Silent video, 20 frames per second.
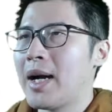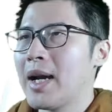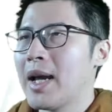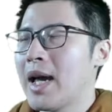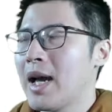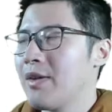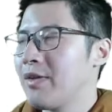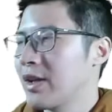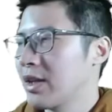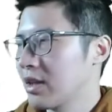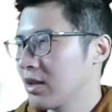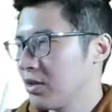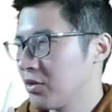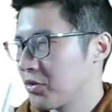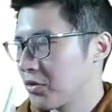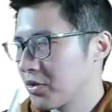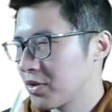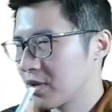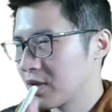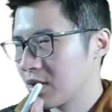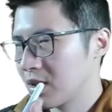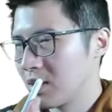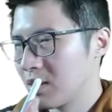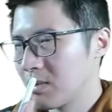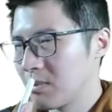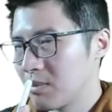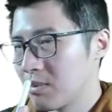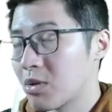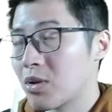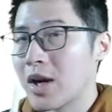having those
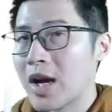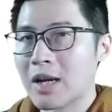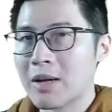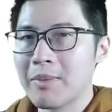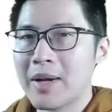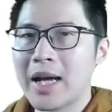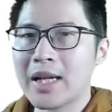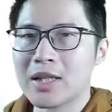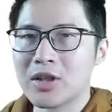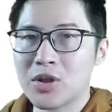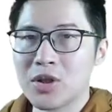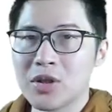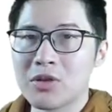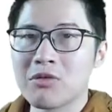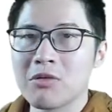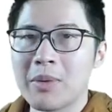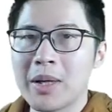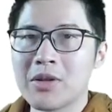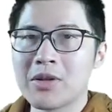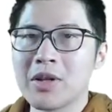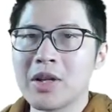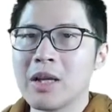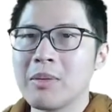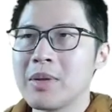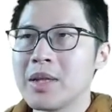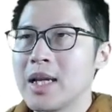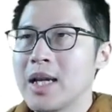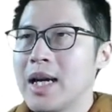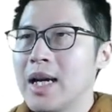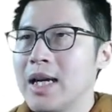pragmatic transformation
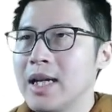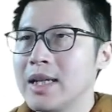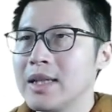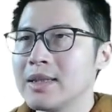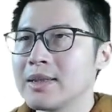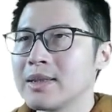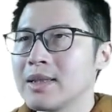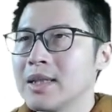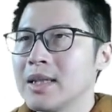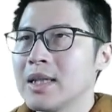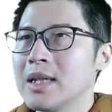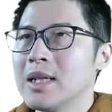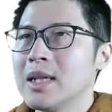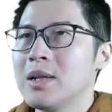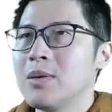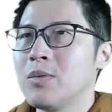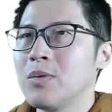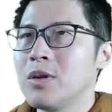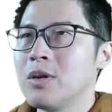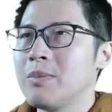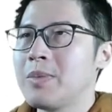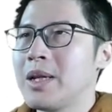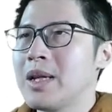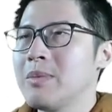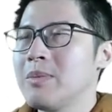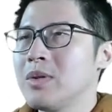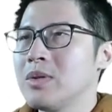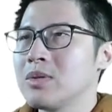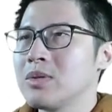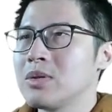APIs, we'll be
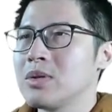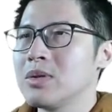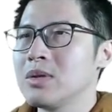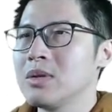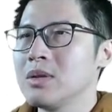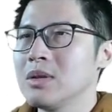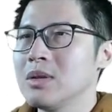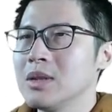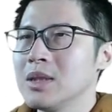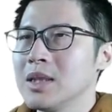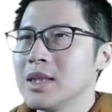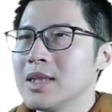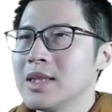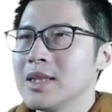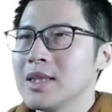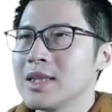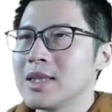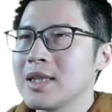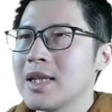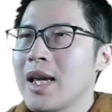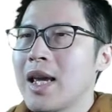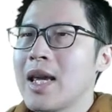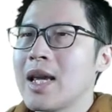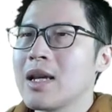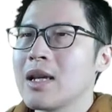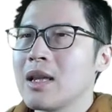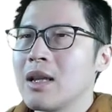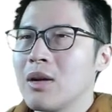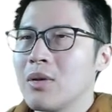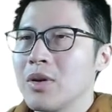able to
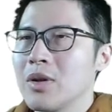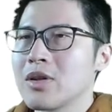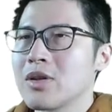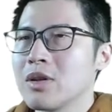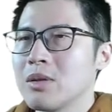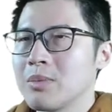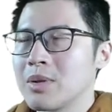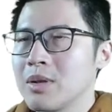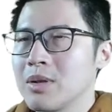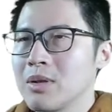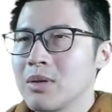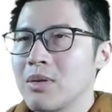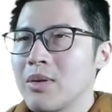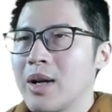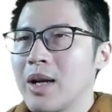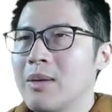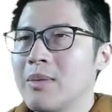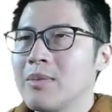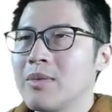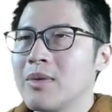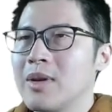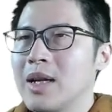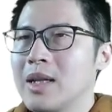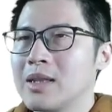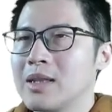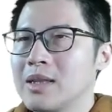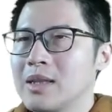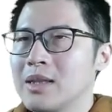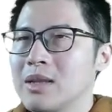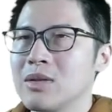take original program, right,
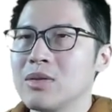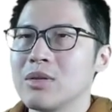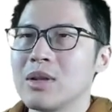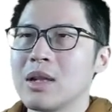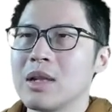and